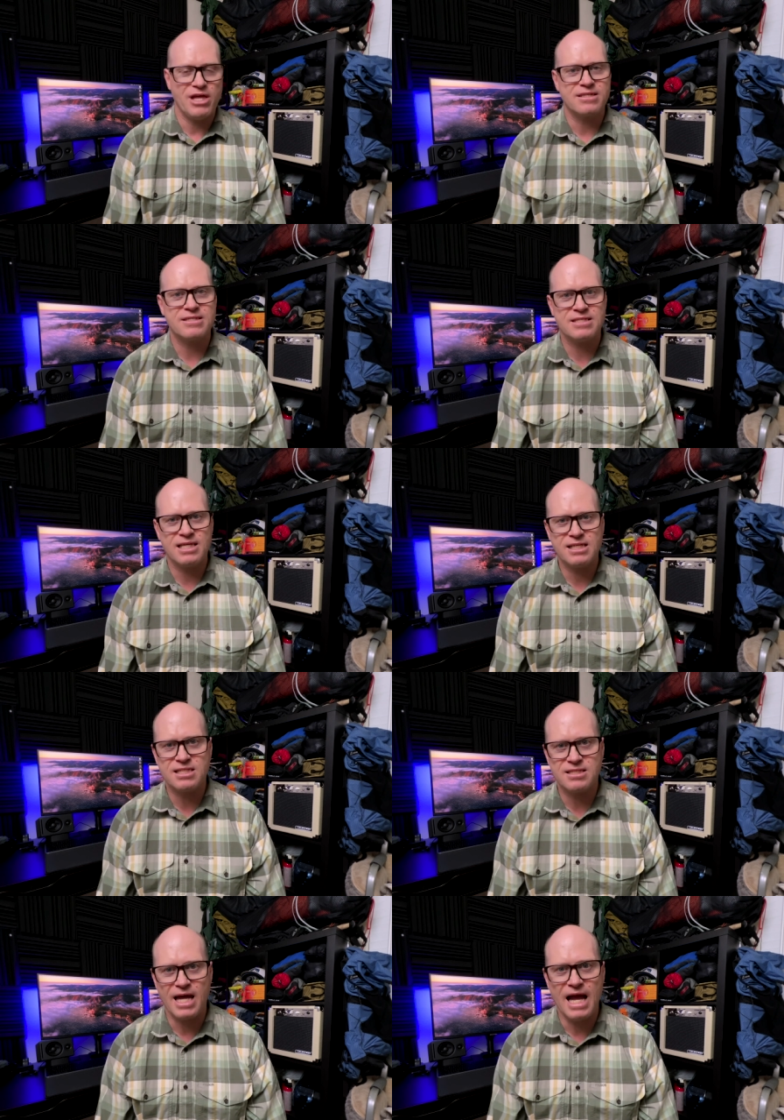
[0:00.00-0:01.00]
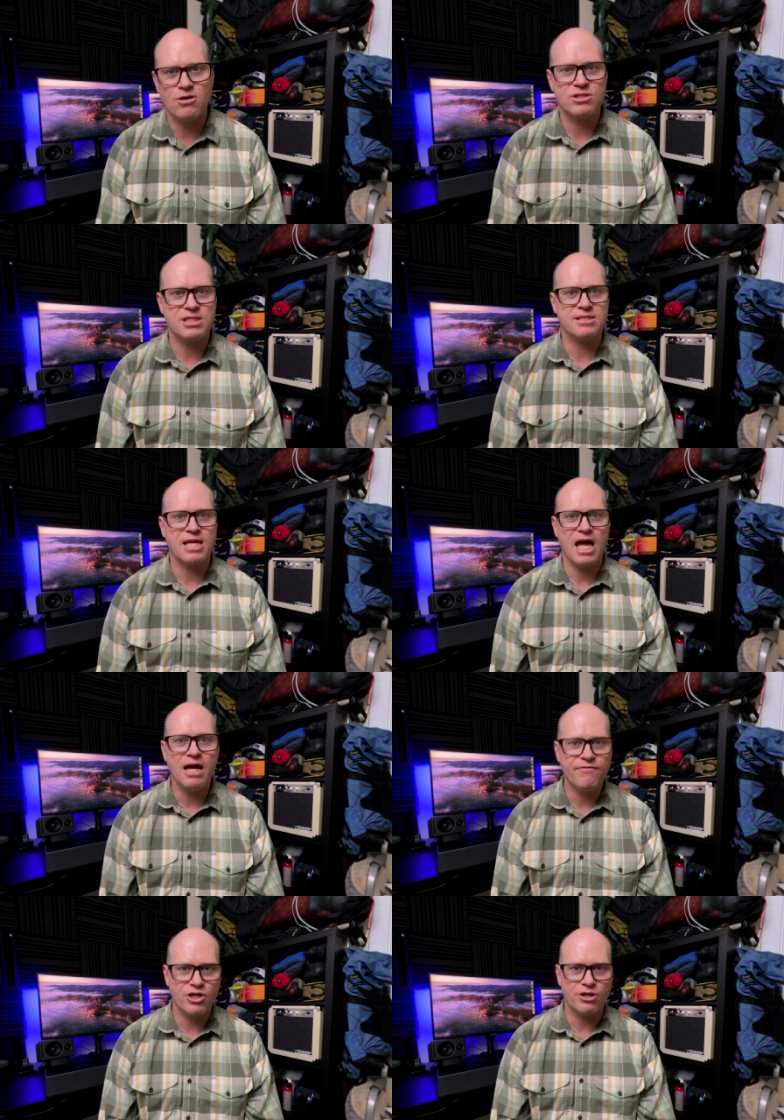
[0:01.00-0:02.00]
That's 6 ounces
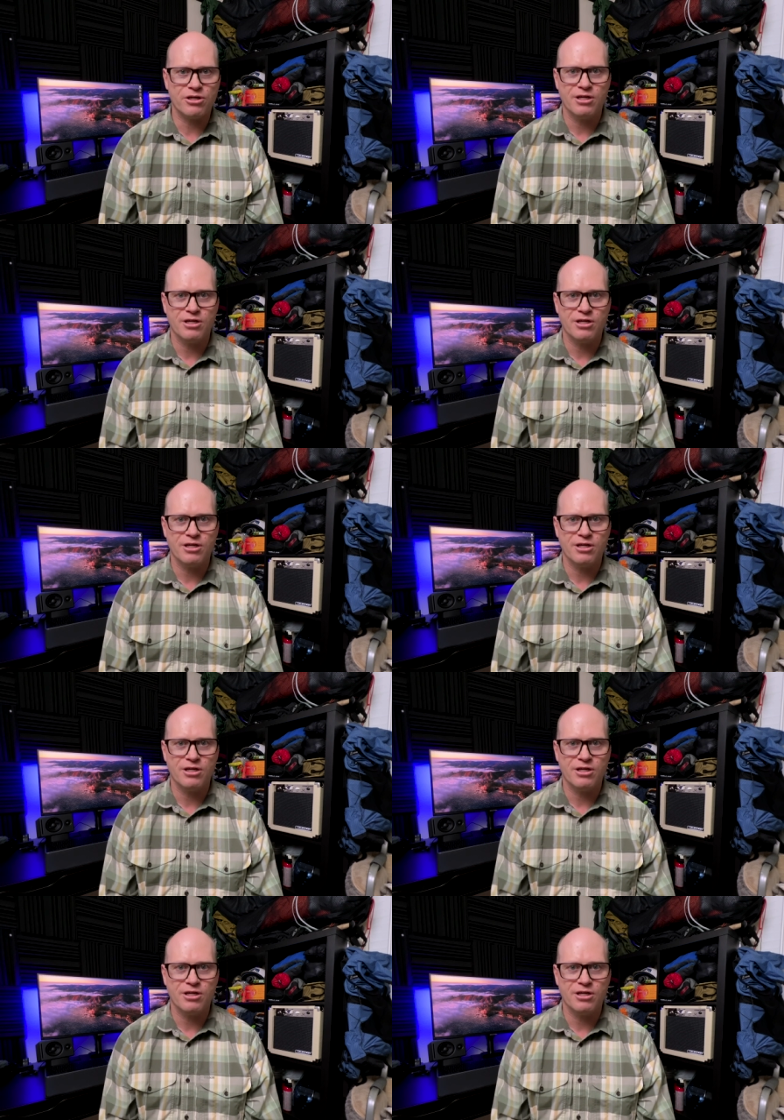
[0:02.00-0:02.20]
heavier